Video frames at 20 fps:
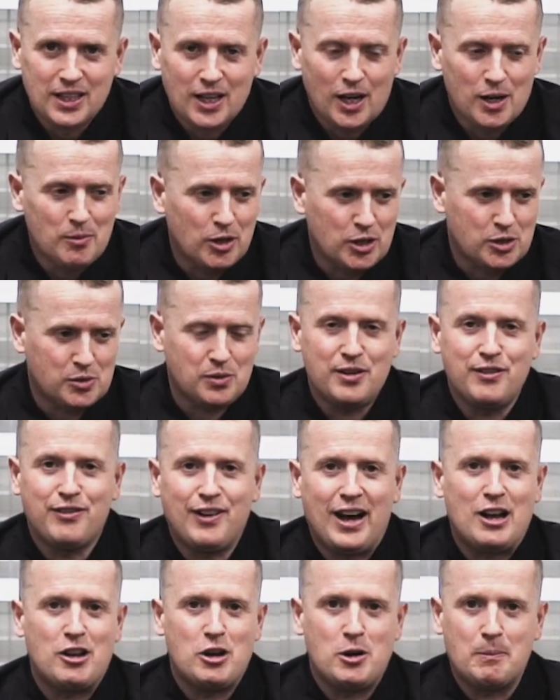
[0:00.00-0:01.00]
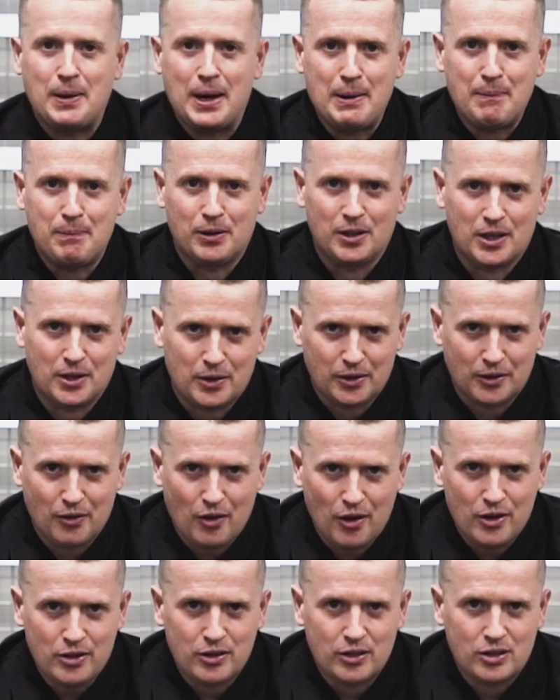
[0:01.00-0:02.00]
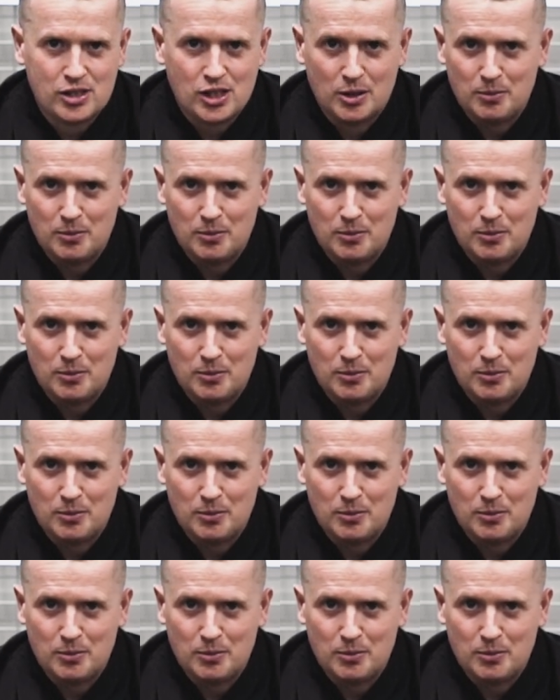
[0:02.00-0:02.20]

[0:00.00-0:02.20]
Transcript: how much we value people that are around us,